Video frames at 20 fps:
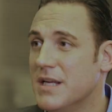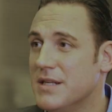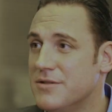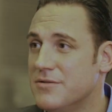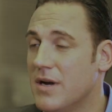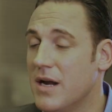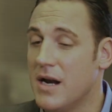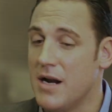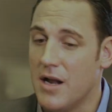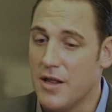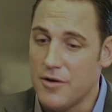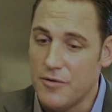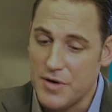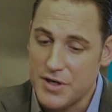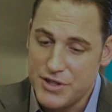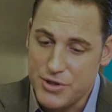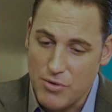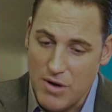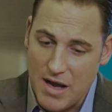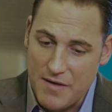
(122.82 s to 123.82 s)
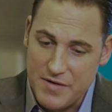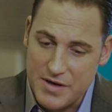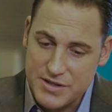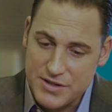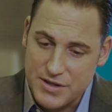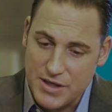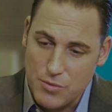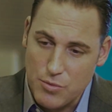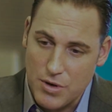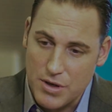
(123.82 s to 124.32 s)
That's right. Another issue,
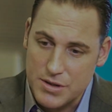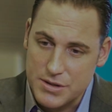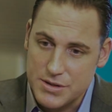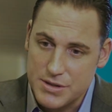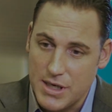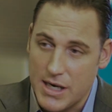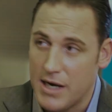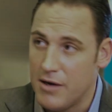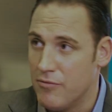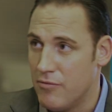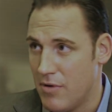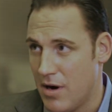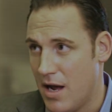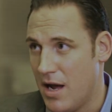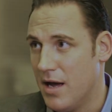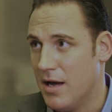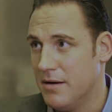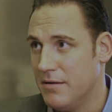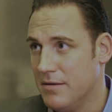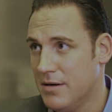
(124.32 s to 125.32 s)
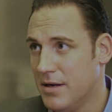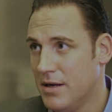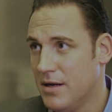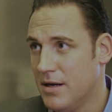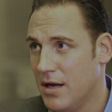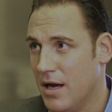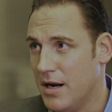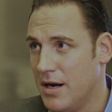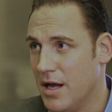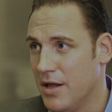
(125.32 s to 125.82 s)
obviously, was Iran.
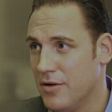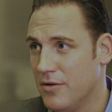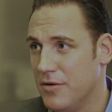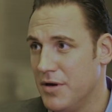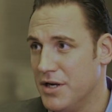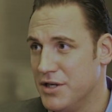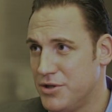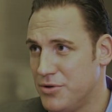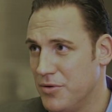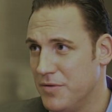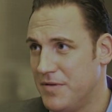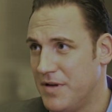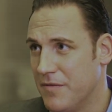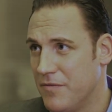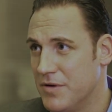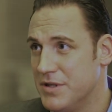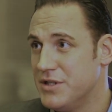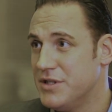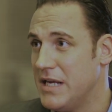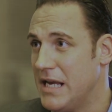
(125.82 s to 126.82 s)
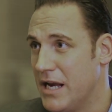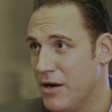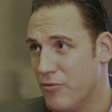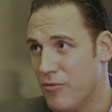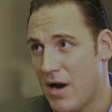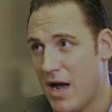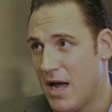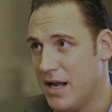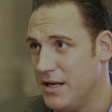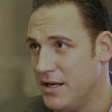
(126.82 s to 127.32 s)
Huge. Another issue of difference, the
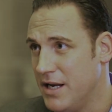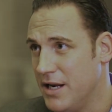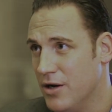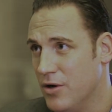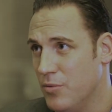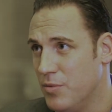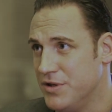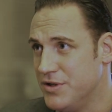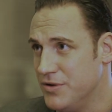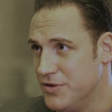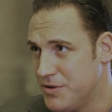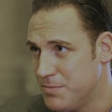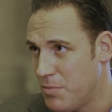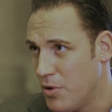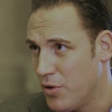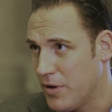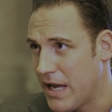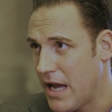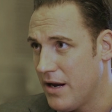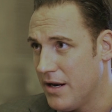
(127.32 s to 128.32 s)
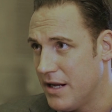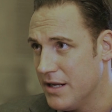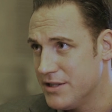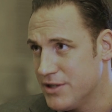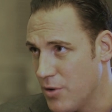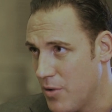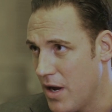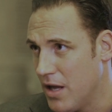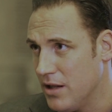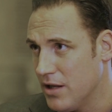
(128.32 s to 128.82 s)
Iran deal, which you spoke out against
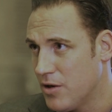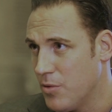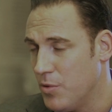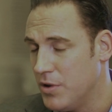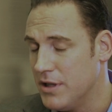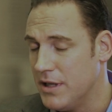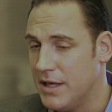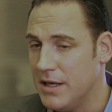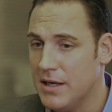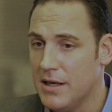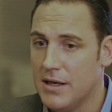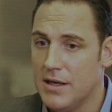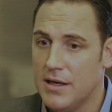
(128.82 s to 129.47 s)
so eloquently,